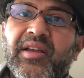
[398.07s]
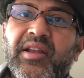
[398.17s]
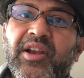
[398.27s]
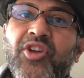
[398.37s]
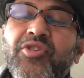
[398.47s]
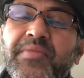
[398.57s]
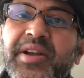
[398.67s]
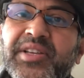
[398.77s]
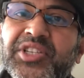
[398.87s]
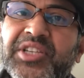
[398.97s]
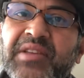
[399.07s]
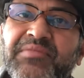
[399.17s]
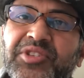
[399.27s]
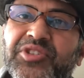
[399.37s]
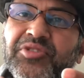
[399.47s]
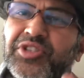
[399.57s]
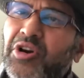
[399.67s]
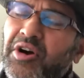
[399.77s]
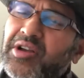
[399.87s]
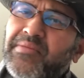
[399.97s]
Nobody seems to
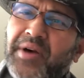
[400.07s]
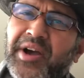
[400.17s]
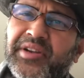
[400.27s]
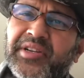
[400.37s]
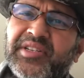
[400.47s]
talk about it.